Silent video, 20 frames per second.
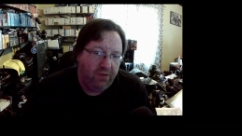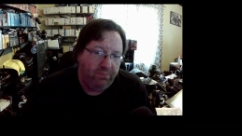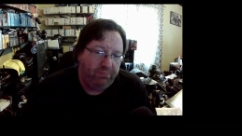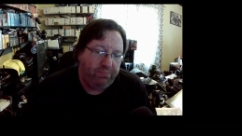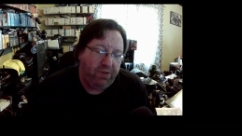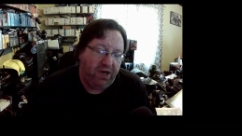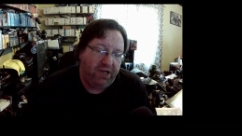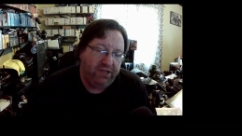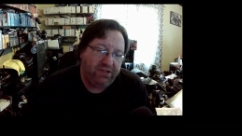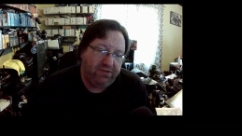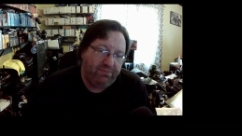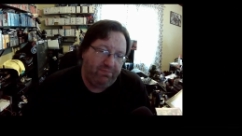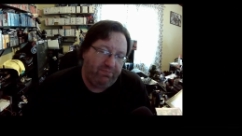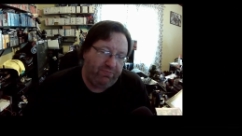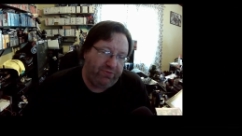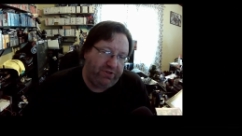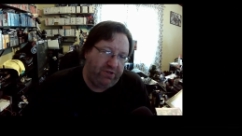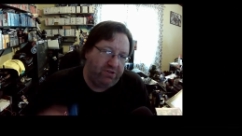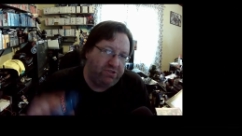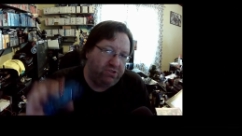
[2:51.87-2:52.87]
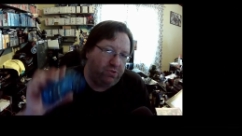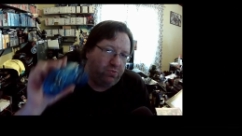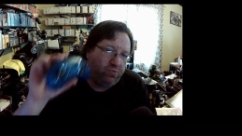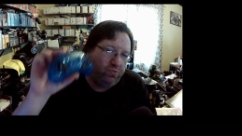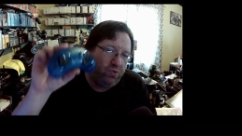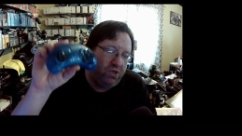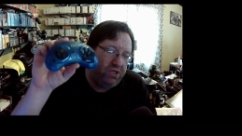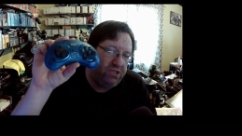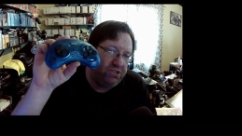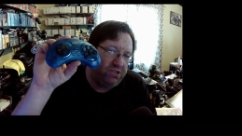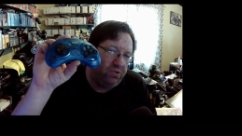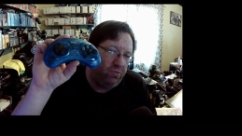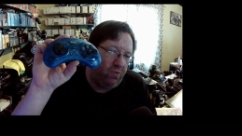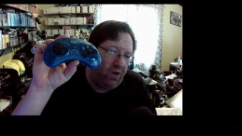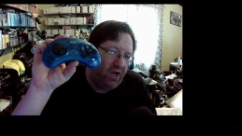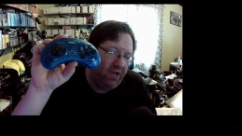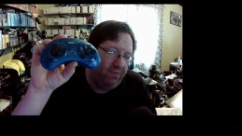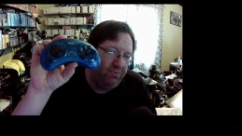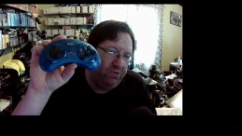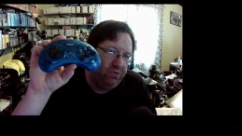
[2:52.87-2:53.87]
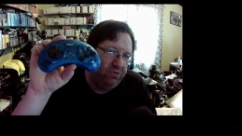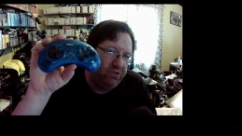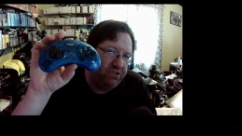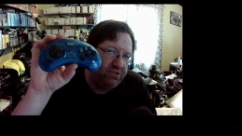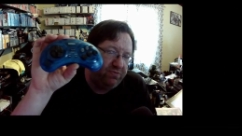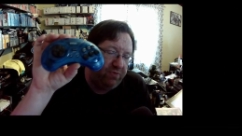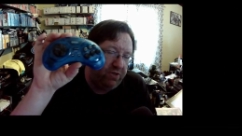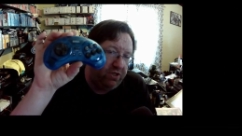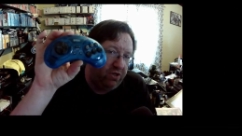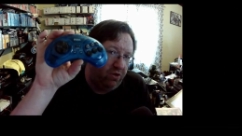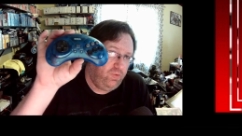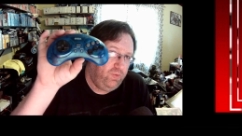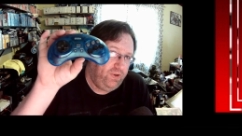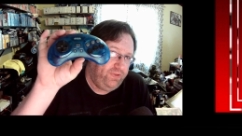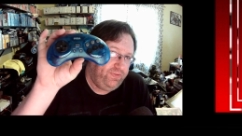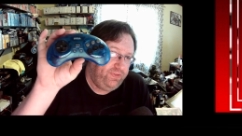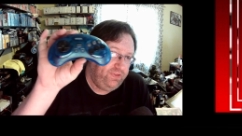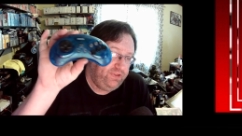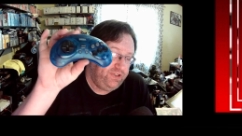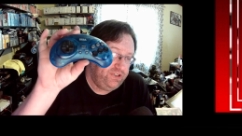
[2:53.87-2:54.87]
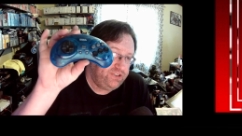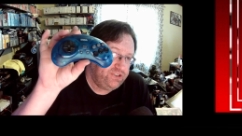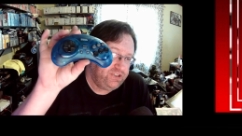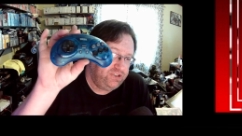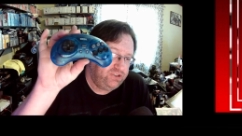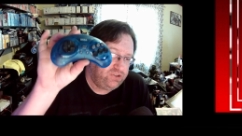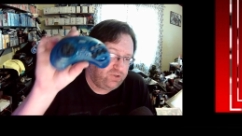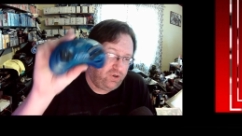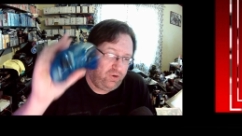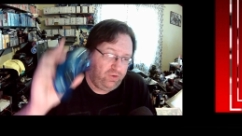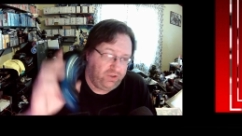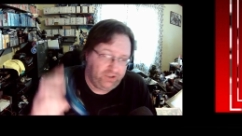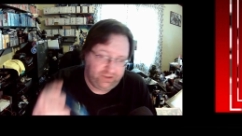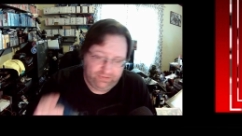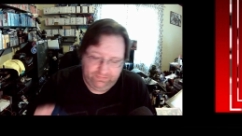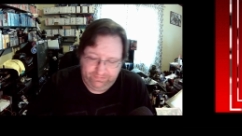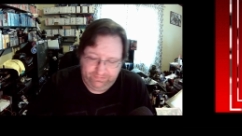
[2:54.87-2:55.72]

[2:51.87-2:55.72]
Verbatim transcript: But there's a reason why I'm doing this video with this controller.